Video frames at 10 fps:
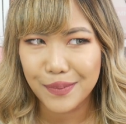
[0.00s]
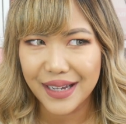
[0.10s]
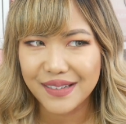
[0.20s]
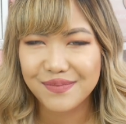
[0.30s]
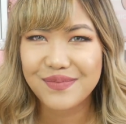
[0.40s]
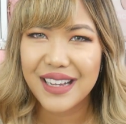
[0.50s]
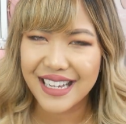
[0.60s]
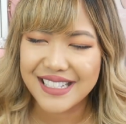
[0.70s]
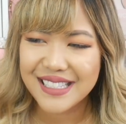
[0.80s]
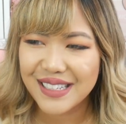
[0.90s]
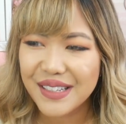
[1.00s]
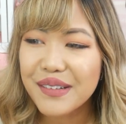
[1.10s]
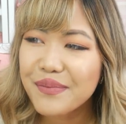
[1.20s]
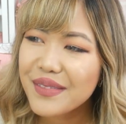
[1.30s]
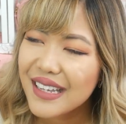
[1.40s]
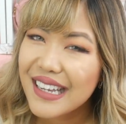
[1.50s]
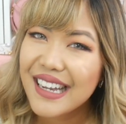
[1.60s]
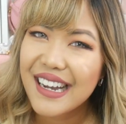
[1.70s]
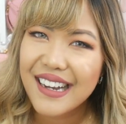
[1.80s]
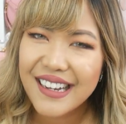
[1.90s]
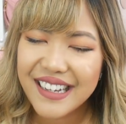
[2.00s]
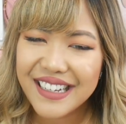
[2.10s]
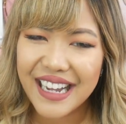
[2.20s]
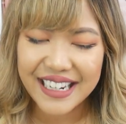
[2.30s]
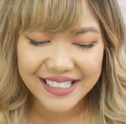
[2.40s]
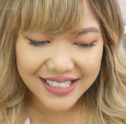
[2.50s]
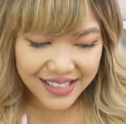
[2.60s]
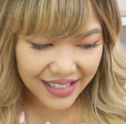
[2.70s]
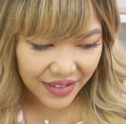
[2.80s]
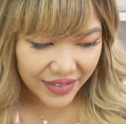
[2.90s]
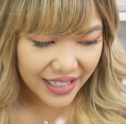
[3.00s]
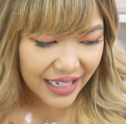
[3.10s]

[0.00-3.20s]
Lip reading: but I still love it,